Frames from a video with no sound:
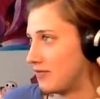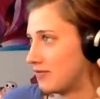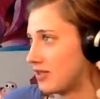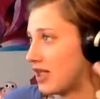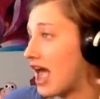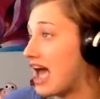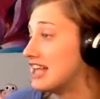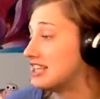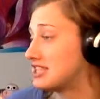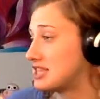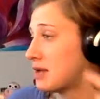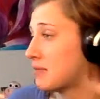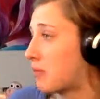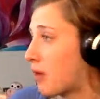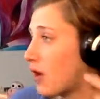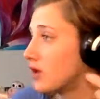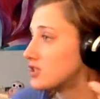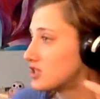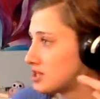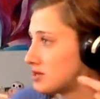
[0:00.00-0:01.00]
that. It's
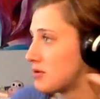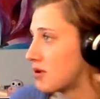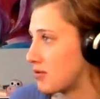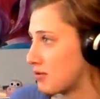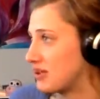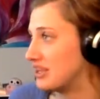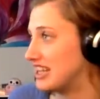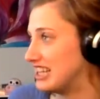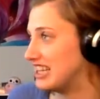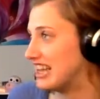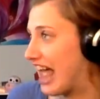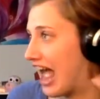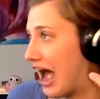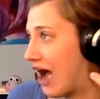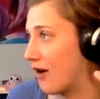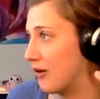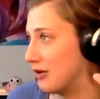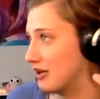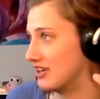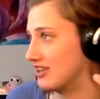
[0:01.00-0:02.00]
supposed to be really
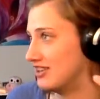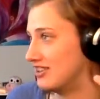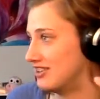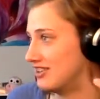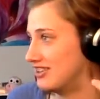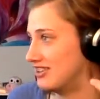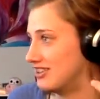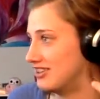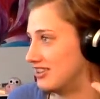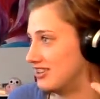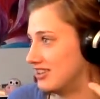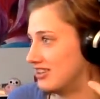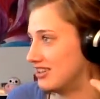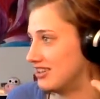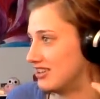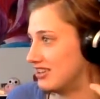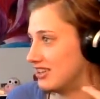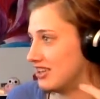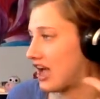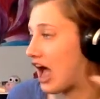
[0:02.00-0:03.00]
loud. From here.
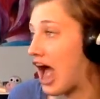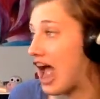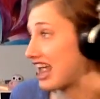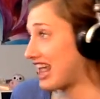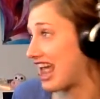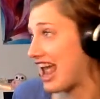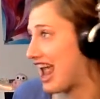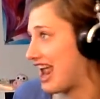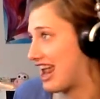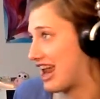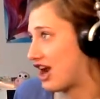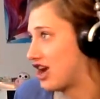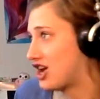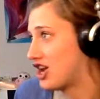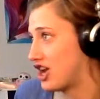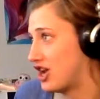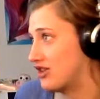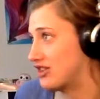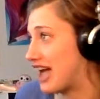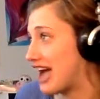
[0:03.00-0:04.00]
I can't hear you.